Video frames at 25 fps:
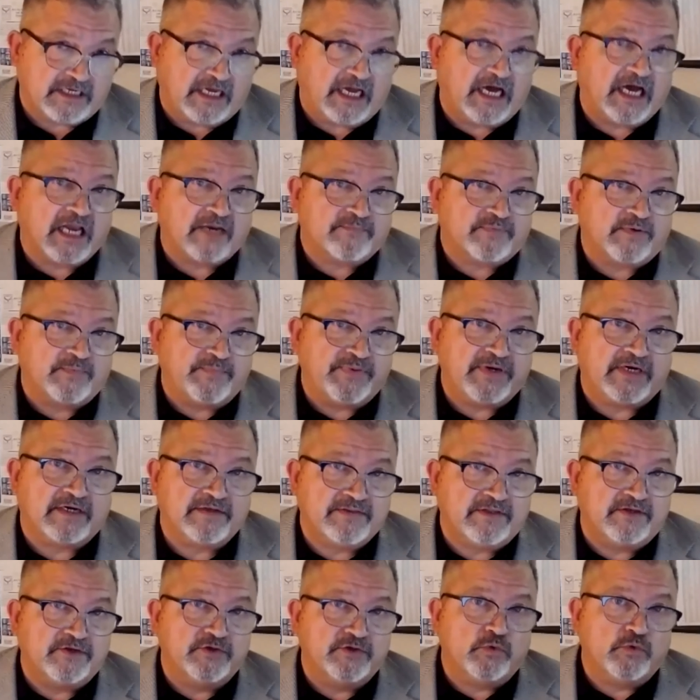how to
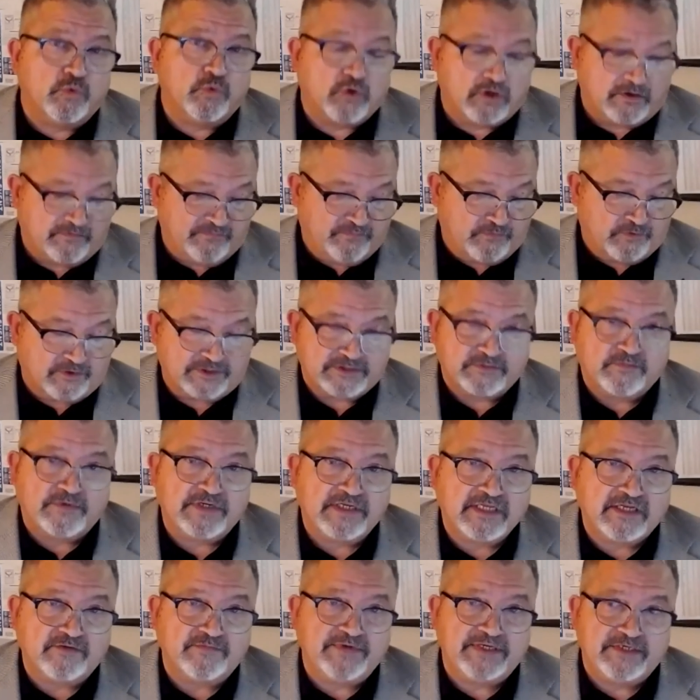prepare the new workforce.
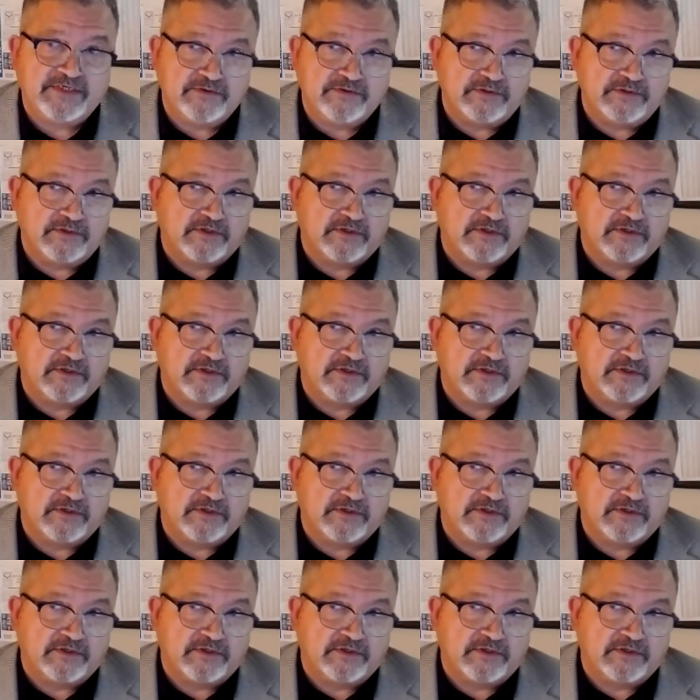What can we do in